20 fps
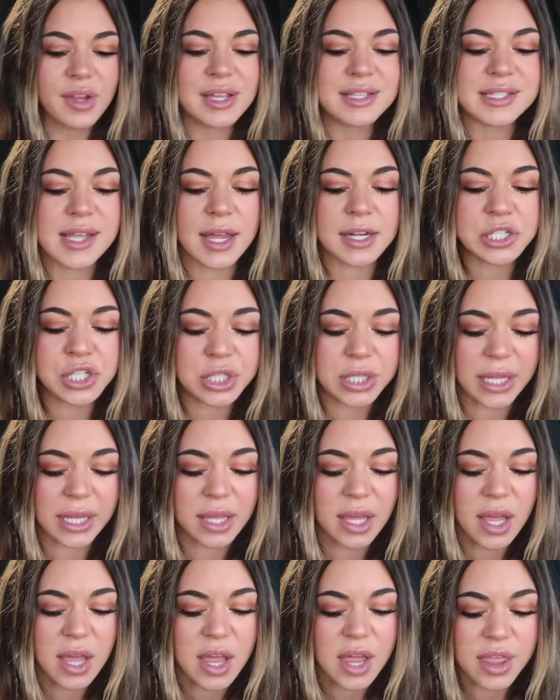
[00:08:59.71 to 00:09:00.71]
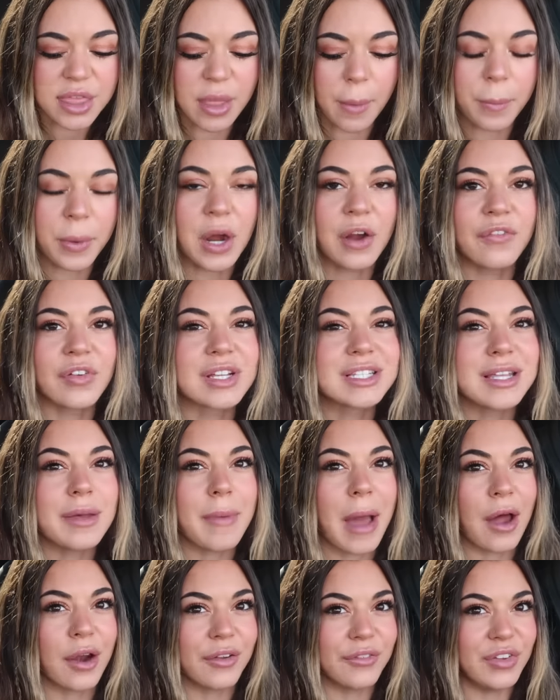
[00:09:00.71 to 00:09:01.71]
It's actually like the perfect
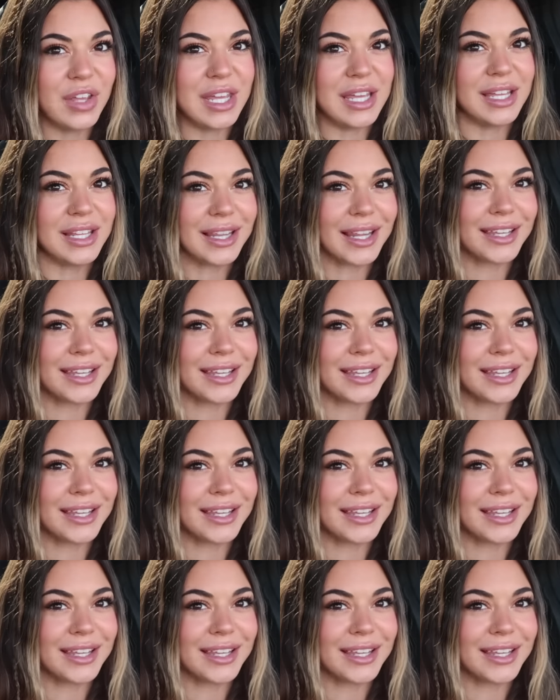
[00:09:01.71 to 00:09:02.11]
amount of heat.